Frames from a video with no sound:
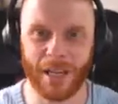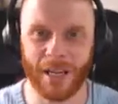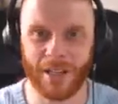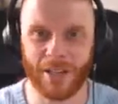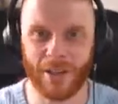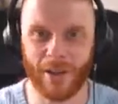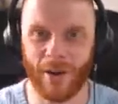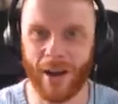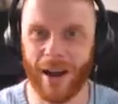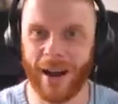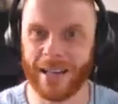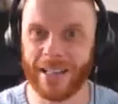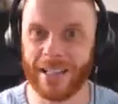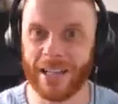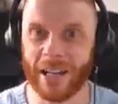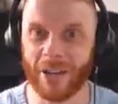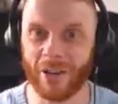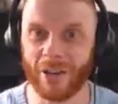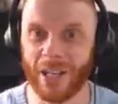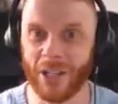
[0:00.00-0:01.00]
So I
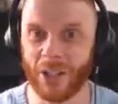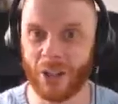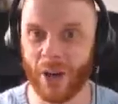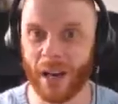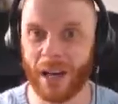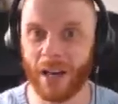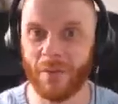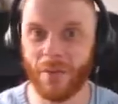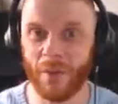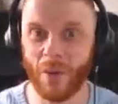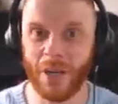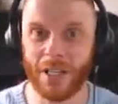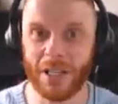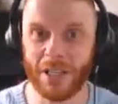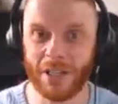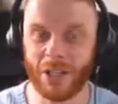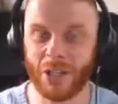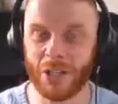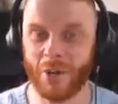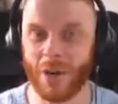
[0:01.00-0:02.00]
generally try and avoid
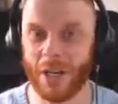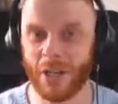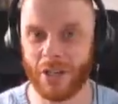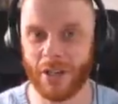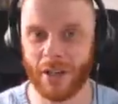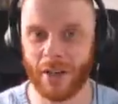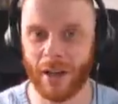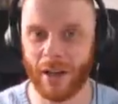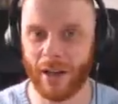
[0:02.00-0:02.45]
this situation.